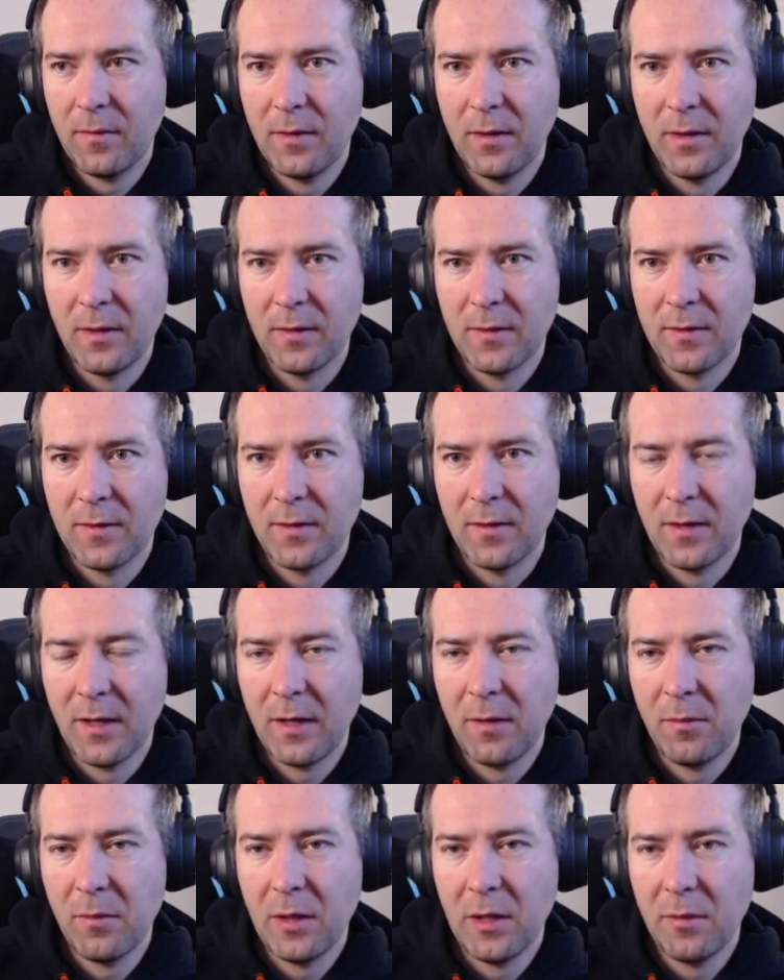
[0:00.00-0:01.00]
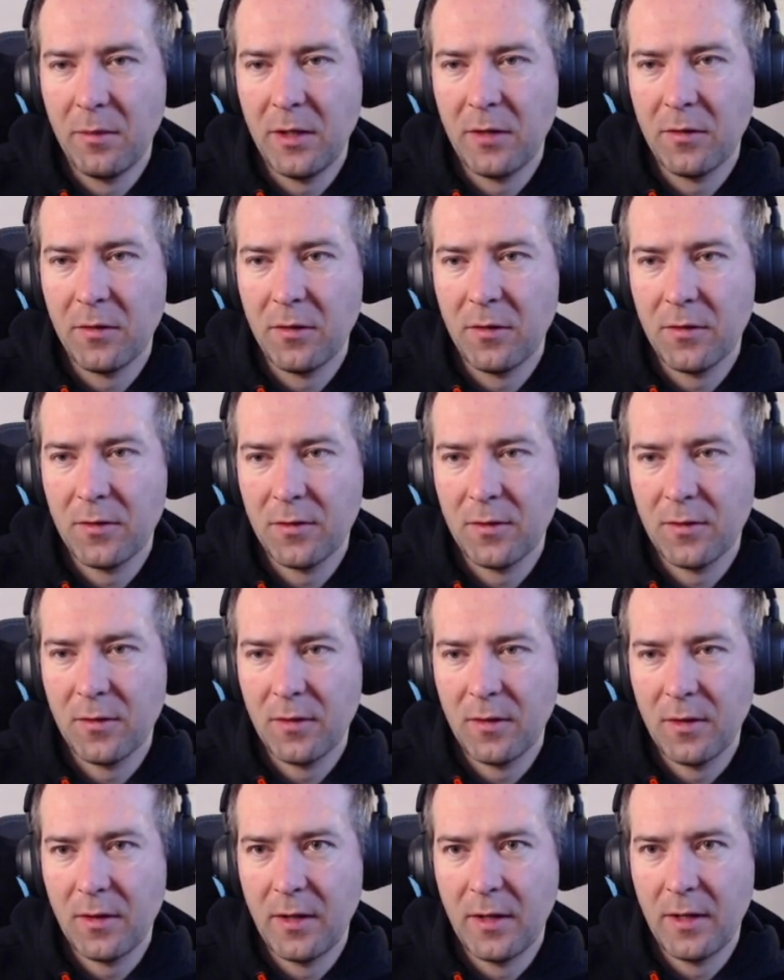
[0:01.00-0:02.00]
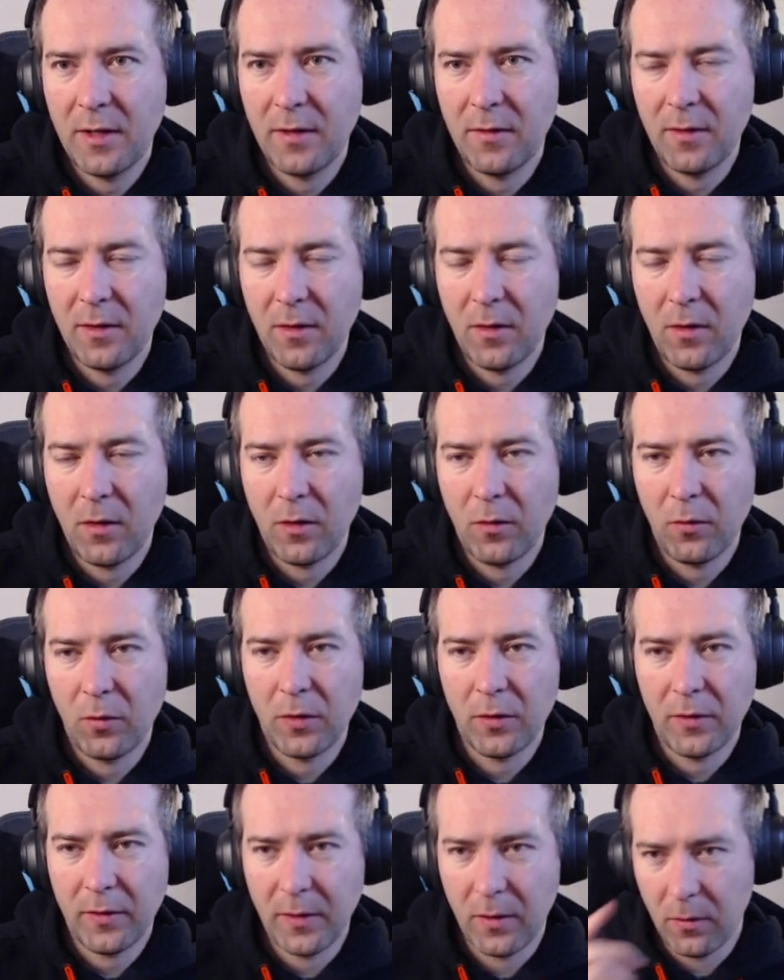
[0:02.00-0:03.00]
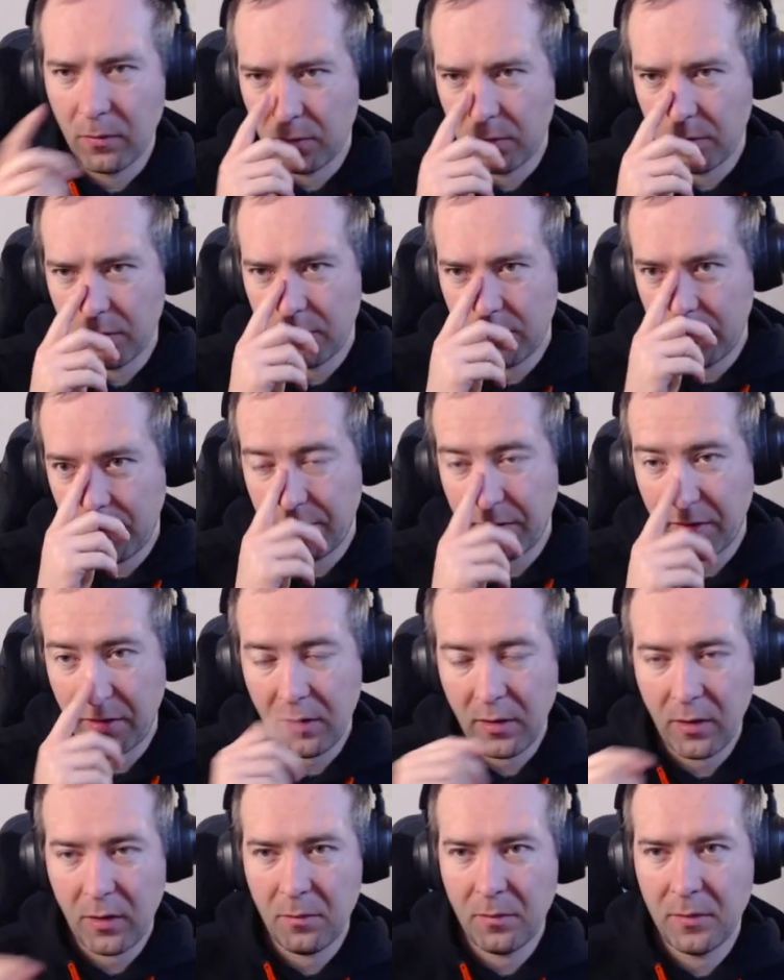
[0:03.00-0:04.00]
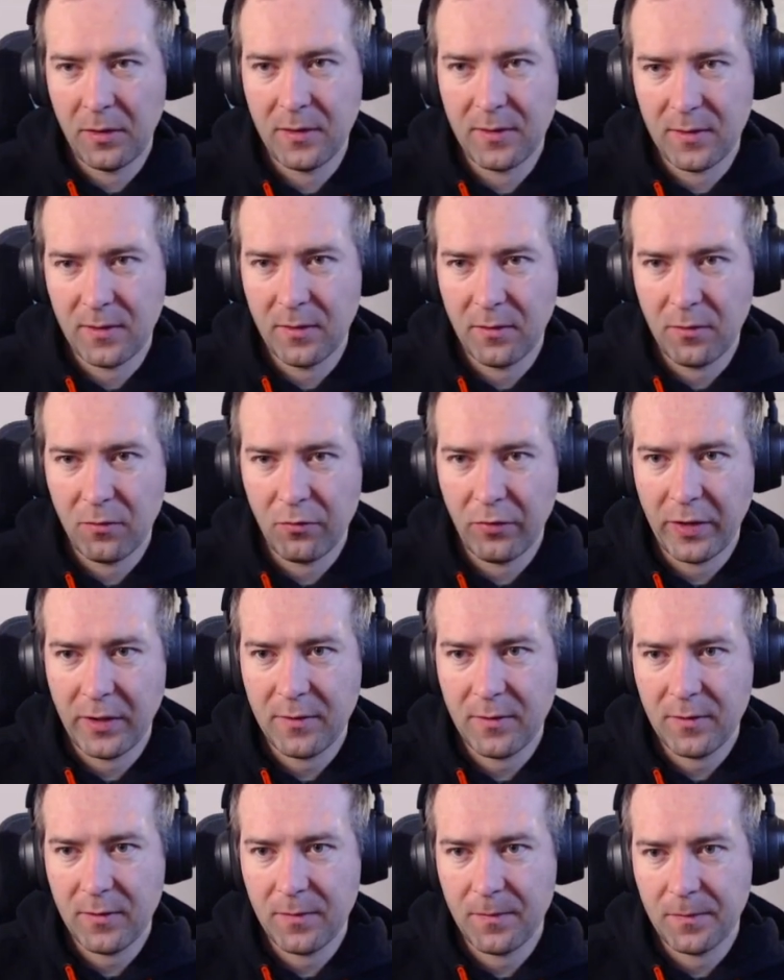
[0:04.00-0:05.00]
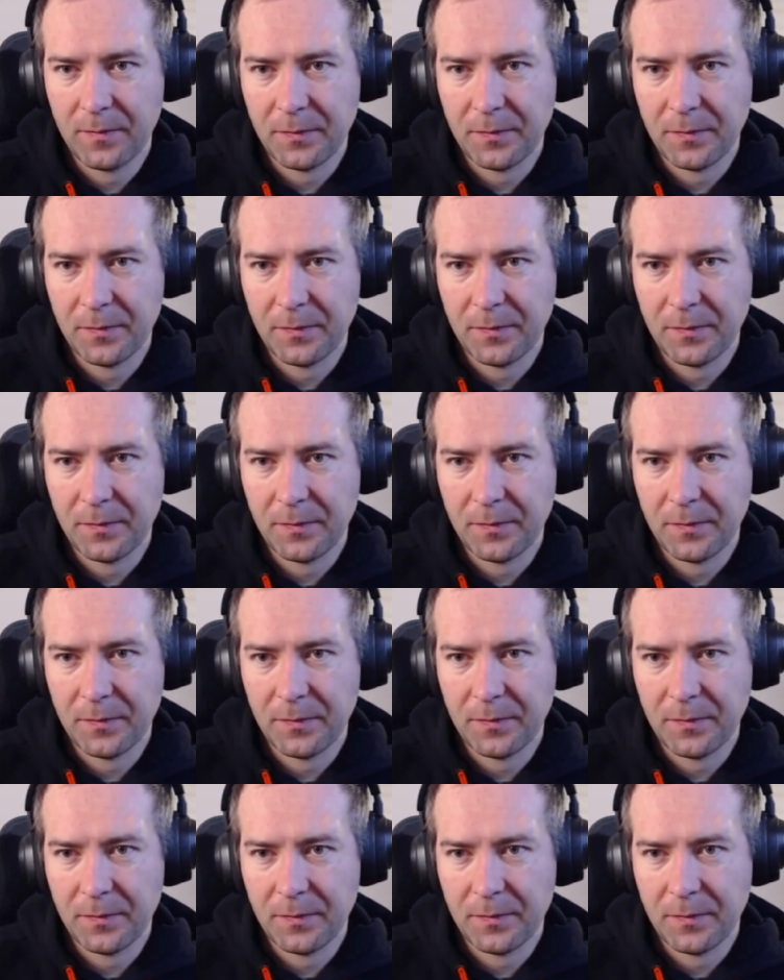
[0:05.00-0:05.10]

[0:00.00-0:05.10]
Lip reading: is 9 millimeters, and onward. Every column is a race.